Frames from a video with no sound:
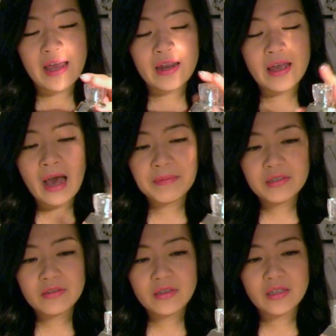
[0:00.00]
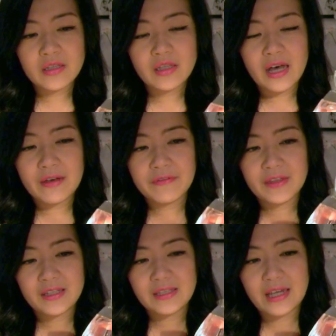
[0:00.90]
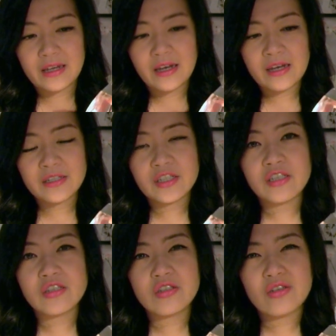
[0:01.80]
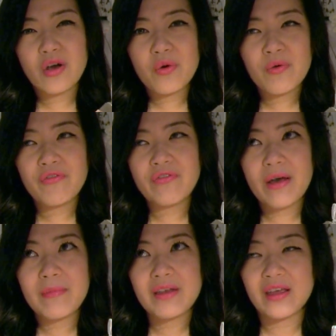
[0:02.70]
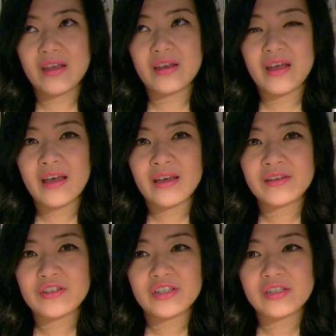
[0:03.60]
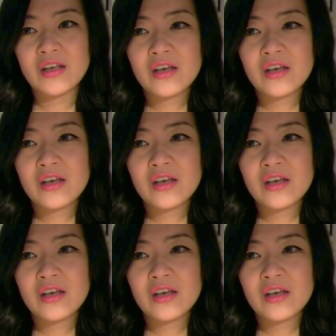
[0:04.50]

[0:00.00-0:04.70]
and I absolutely love this scent, and it's just so feminine and just